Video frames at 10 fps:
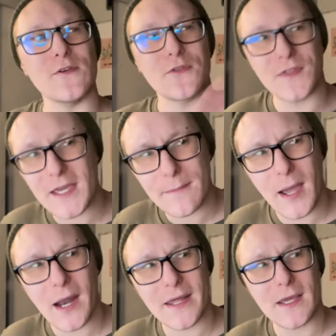think
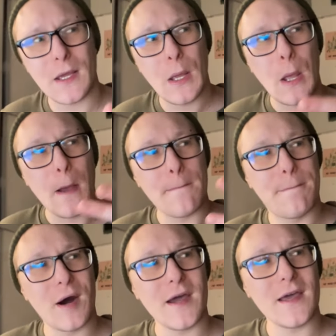about it.
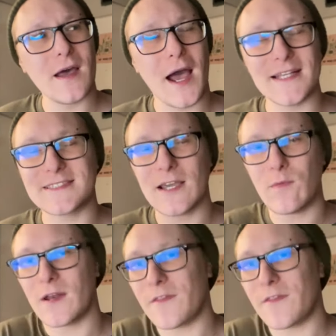But I say when you